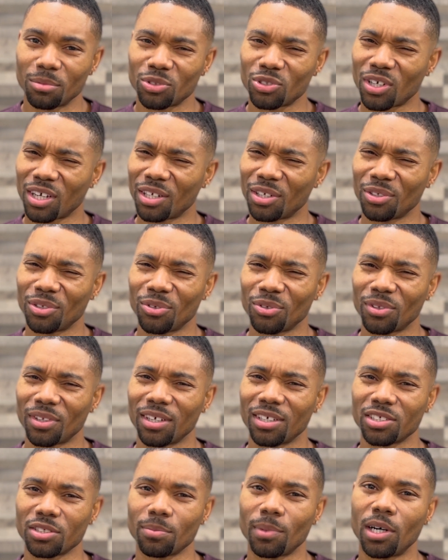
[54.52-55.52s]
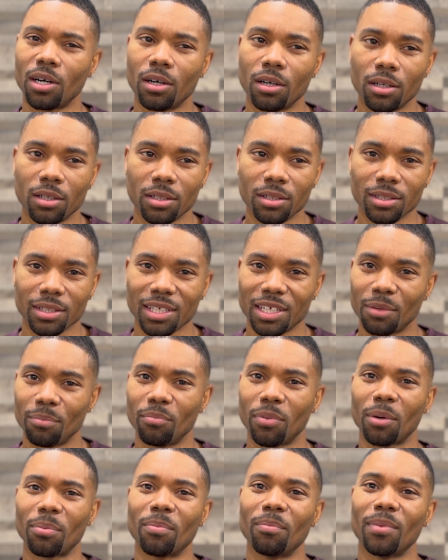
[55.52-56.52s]
trying to do things on my own,
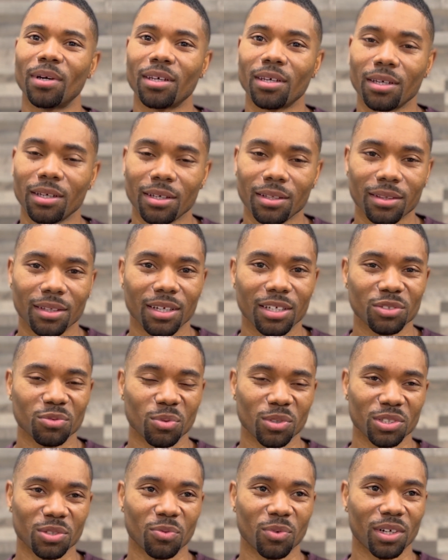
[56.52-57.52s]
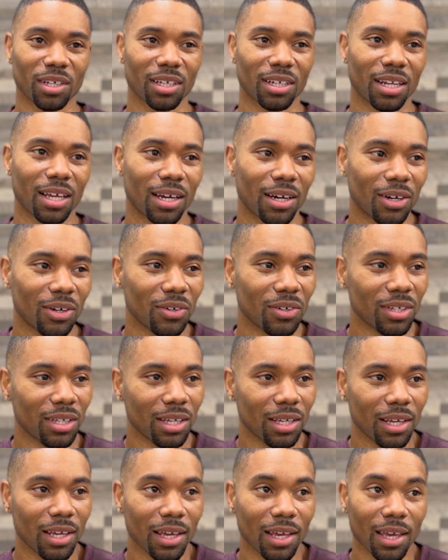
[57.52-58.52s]
kept bumping my head, things wasn't working out.
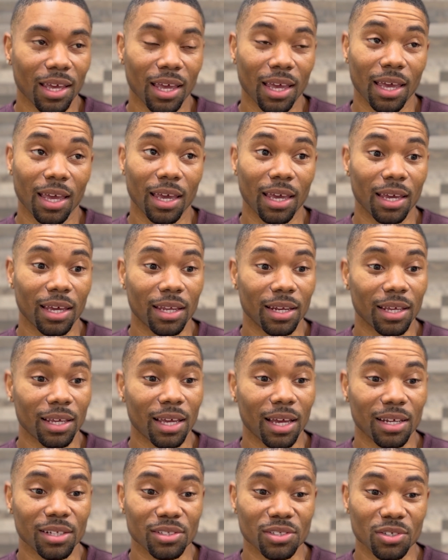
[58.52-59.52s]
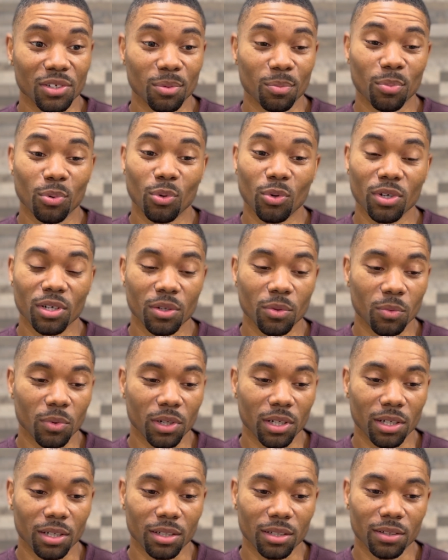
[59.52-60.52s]
And it got to a point
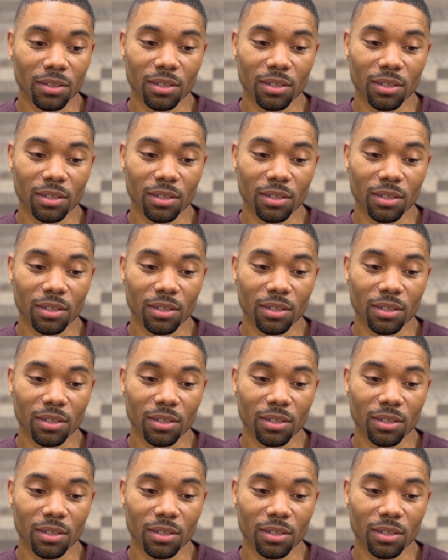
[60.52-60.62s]
where